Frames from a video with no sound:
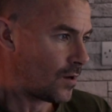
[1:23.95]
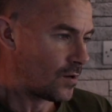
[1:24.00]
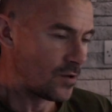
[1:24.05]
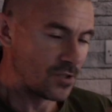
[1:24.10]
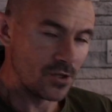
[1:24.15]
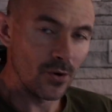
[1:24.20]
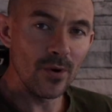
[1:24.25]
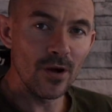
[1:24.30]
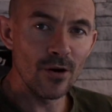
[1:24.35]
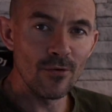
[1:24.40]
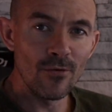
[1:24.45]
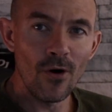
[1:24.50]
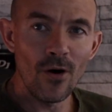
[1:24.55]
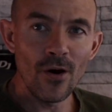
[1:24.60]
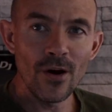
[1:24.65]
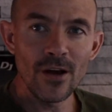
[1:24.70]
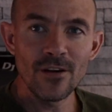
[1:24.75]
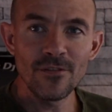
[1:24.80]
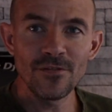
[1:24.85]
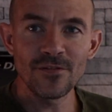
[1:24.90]
So it
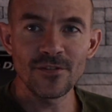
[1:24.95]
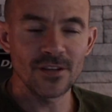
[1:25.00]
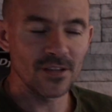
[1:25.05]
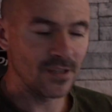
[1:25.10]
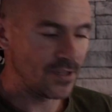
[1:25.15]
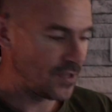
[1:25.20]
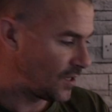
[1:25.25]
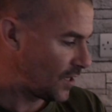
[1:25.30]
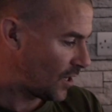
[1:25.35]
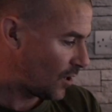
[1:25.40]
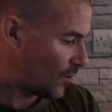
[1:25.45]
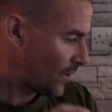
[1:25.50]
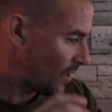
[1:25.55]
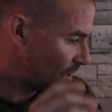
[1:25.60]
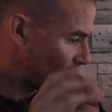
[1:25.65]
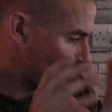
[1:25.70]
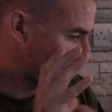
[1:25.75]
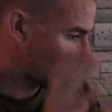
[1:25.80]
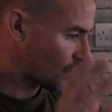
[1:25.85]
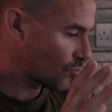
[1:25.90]
arrived, you know, it
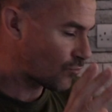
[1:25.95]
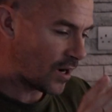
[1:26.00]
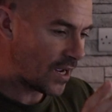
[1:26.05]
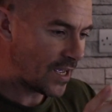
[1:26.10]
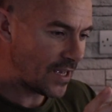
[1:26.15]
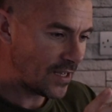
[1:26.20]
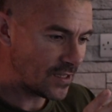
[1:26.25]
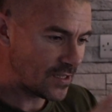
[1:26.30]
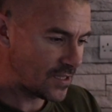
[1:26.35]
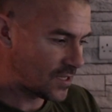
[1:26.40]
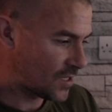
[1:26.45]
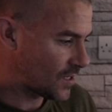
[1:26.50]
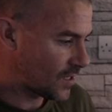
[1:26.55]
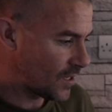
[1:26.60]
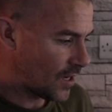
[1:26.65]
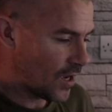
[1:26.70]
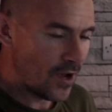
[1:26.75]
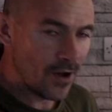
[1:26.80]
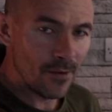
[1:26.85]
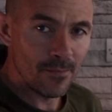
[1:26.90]
looks great.
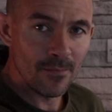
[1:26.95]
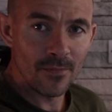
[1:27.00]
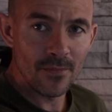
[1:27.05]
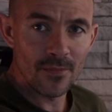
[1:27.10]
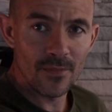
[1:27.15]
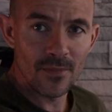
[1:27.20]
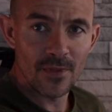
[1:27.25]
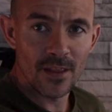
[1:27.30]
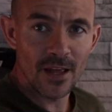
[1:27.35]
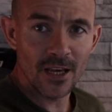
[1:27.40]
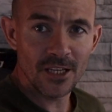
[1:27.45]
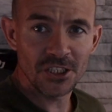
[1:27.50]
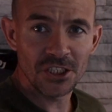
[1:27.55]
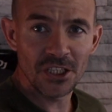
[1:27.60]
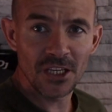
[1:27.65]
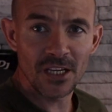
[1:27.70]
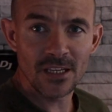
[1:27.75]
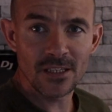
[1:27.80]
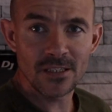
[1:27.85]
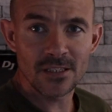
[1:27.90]
Um, there
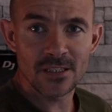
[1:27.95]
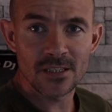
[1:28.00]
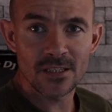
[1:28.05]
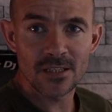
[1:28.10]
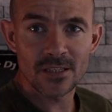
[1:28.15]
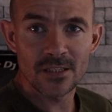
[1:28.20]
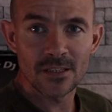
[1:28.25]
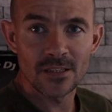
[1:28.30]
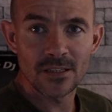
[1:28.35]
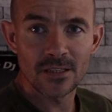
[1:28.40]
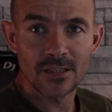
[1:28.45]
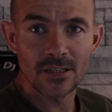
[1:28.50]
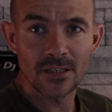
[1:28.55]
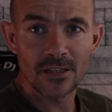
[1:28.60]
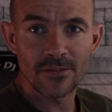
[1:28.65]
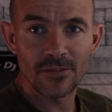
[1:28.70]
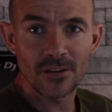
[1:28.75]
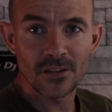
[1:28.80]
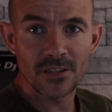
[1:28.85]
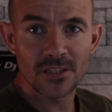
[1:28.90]
she is,
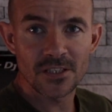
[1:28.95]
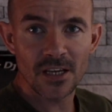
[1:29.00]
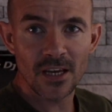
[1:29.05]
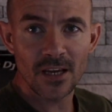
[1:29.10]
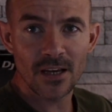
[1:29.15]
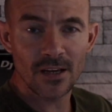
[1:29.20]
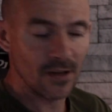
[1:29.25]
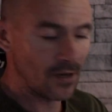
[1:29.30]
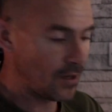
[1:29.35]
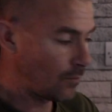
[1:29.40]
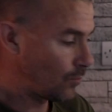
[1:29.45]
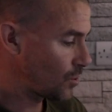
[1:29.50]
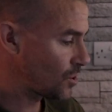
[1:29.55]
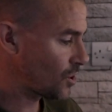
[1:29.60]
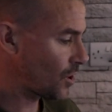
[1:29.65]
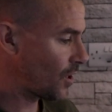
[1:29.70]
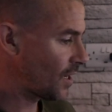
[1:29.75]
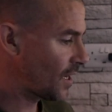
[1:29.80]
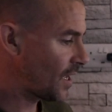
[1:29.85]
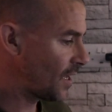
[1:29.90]
if you can see it. I will
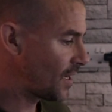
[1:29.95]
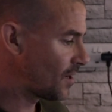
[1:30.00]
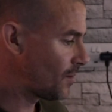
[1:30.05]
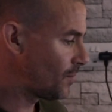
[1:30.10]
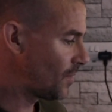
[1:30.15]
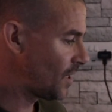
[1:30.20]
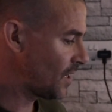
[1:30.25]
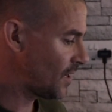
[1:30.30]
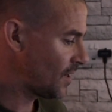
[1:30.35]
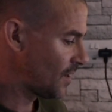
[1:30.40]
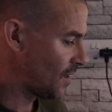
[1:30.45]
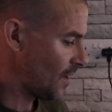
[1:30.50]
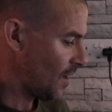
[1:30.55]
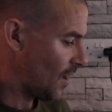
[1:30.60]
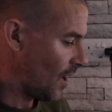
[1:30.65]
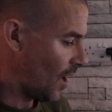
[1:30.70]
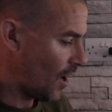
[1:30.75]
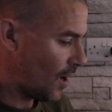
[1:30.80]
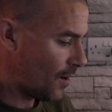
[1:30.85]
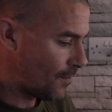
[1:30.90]
show it again in a minute.
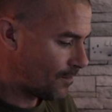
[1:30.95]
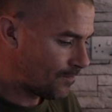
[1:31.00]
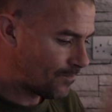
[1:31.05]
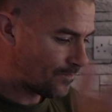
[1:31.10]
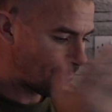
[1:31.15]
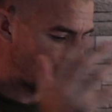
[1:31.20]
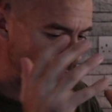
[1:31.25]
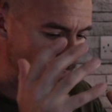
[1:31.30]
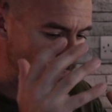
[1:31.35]
Um,